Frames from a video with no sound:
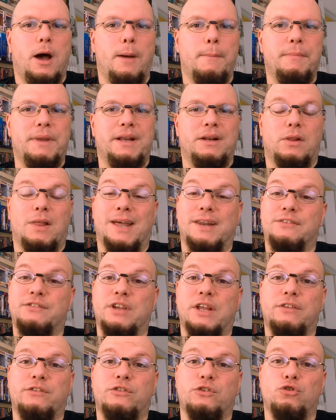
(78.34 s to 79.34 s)
made a lot of
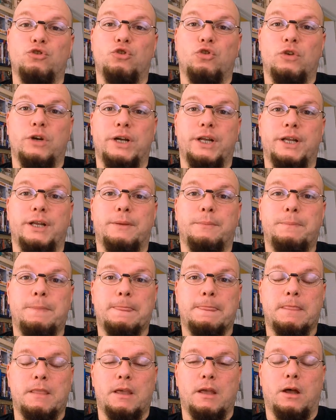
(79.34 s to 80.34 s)
sense during
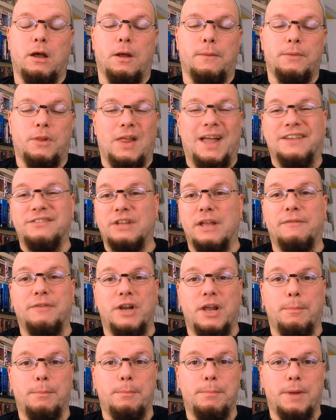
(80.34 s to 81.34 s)
the last
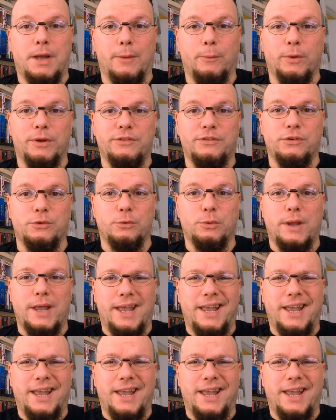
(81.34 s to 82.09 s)
FNM I went to,